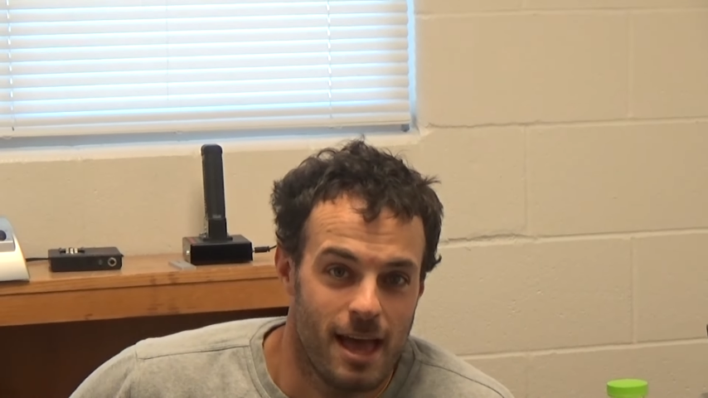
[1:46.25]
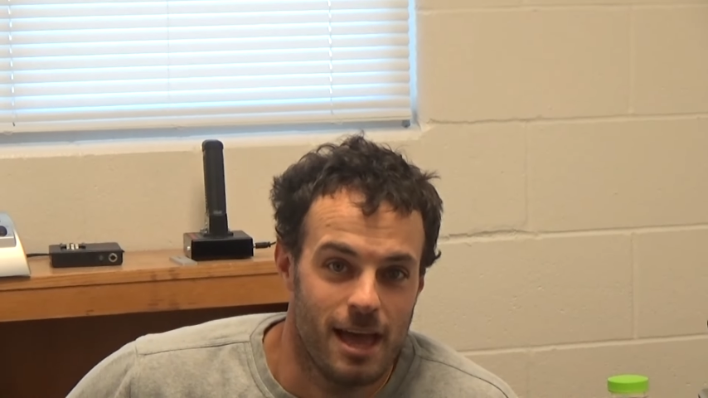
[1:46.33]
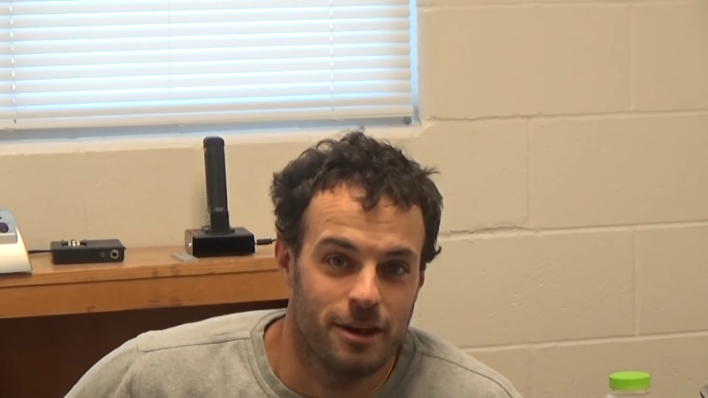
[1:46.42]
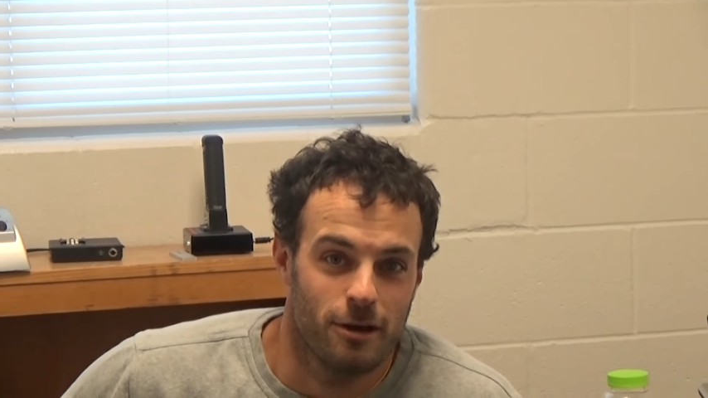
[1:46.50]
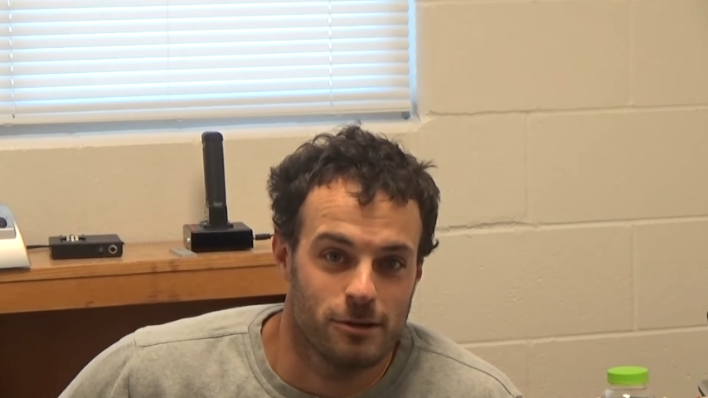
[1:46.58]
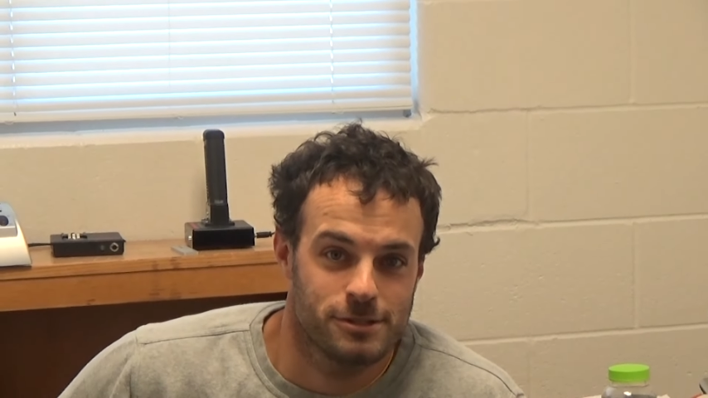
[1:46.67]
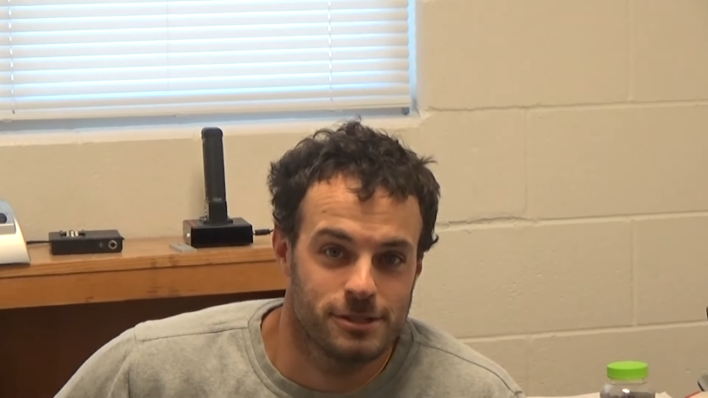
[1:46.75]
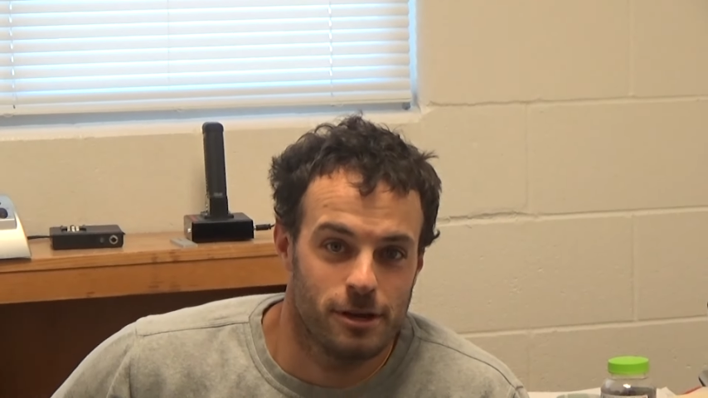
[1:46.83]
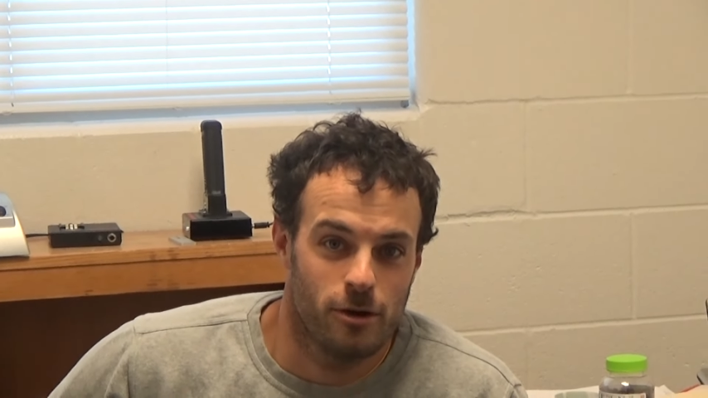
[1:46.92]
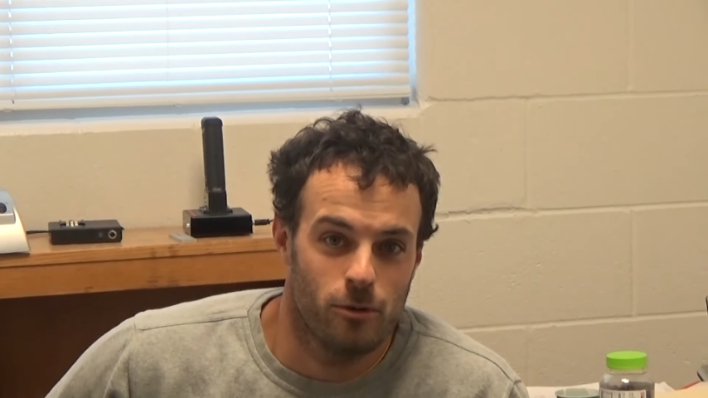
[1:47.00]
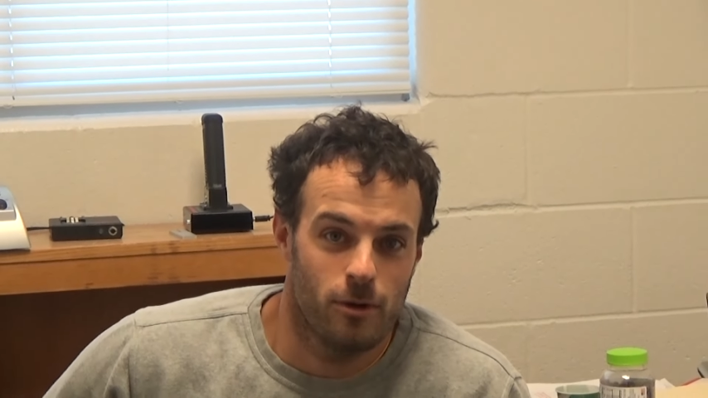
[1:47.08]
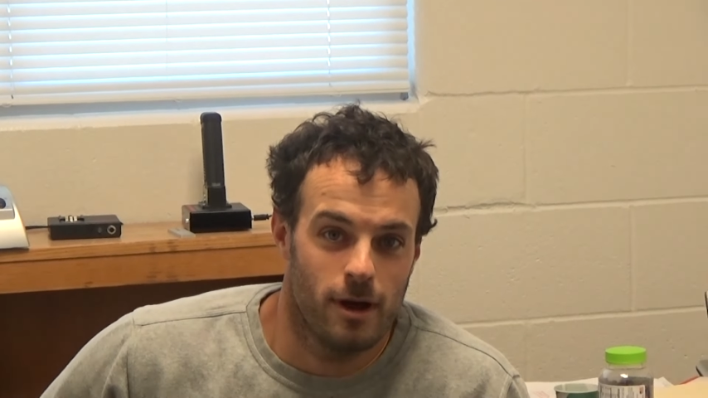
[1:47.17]
and
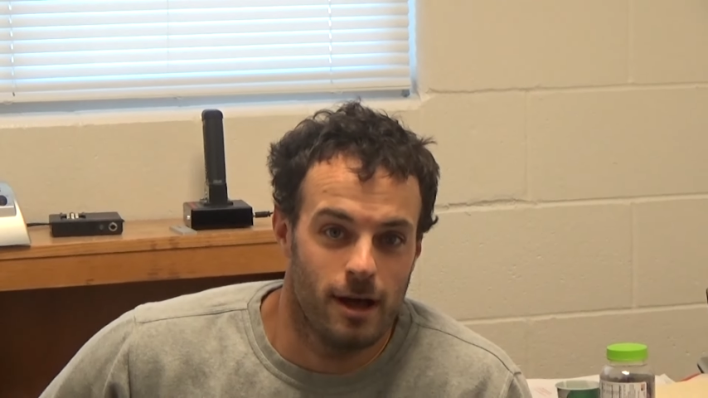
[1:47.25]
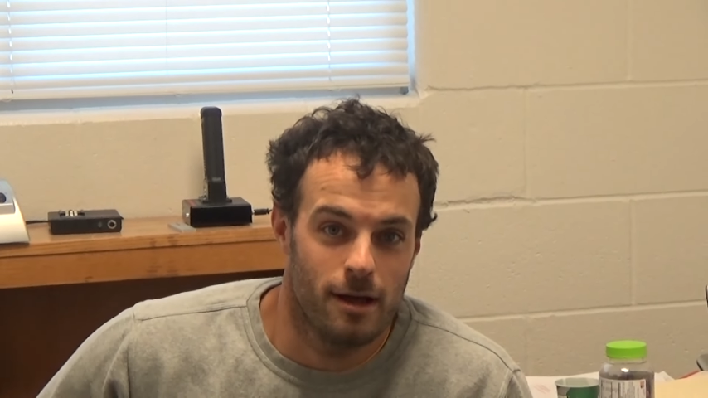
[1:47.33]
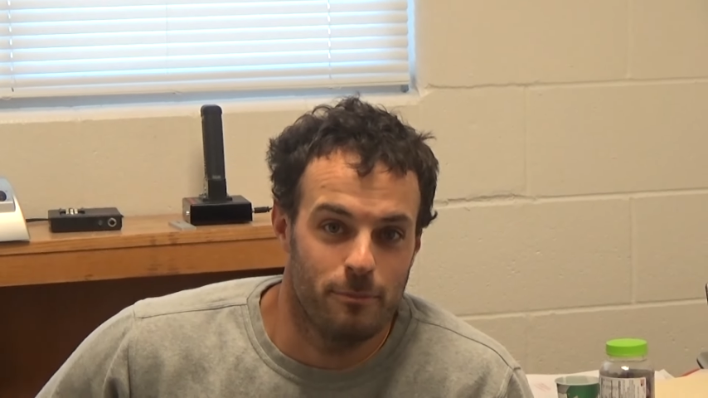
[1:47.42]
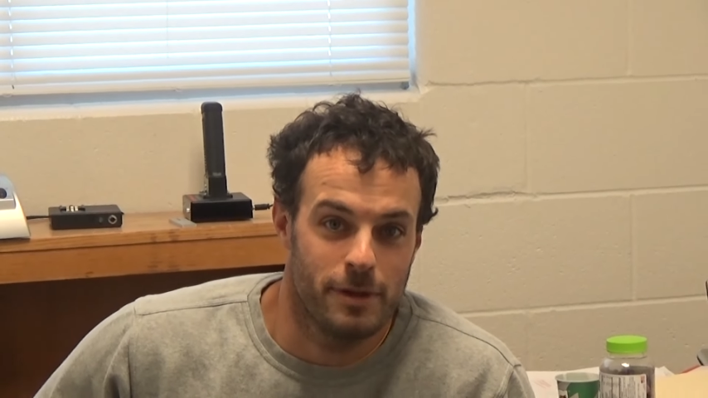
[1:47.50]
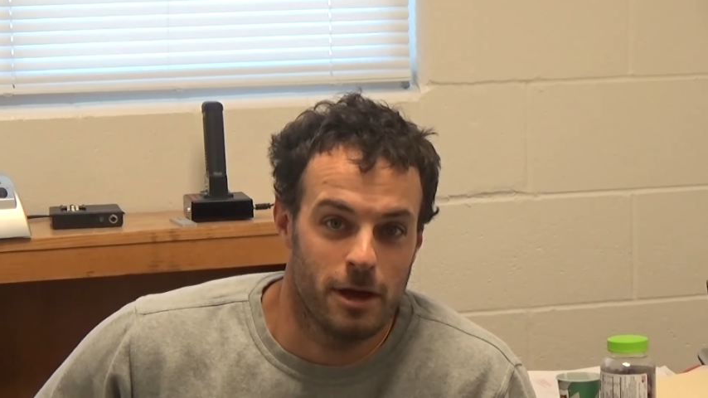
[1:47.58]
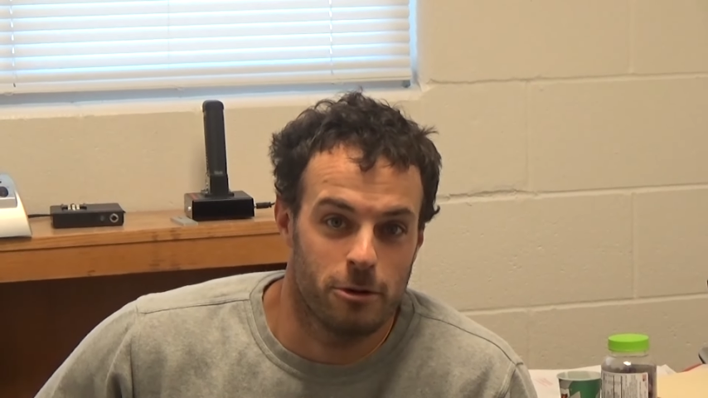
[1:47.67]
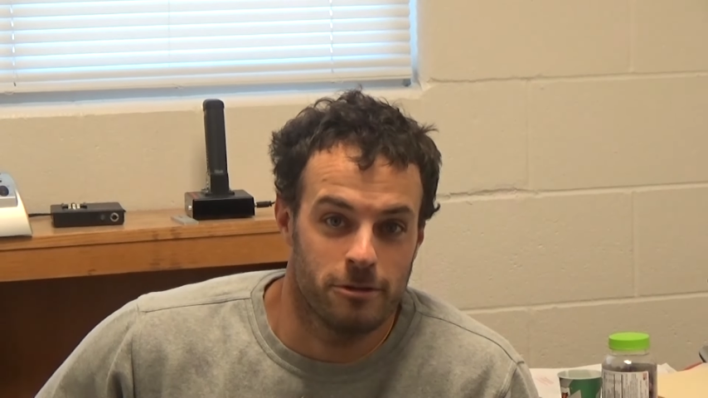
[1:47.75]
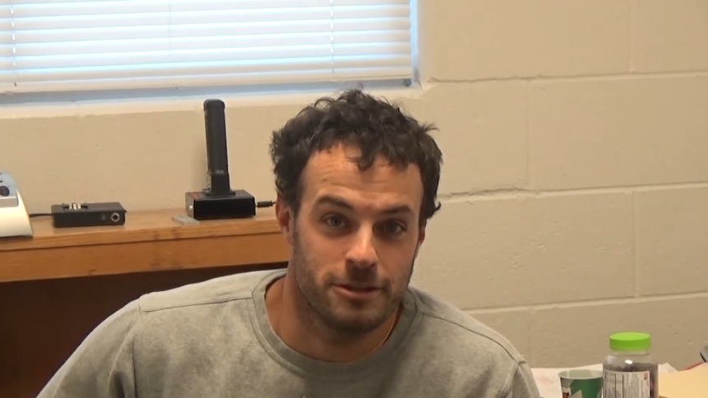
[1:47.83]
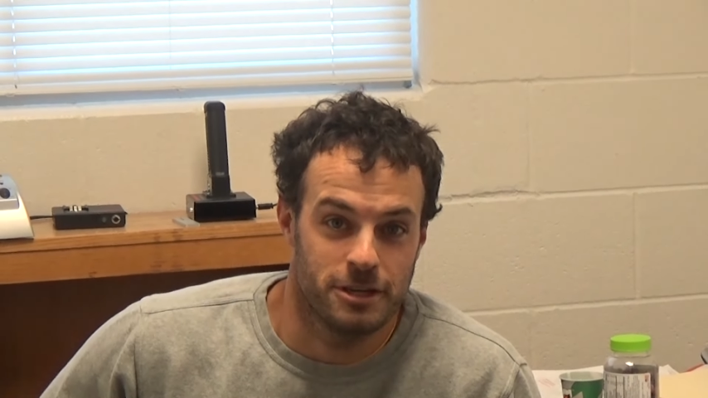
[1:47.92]
also uh, be under the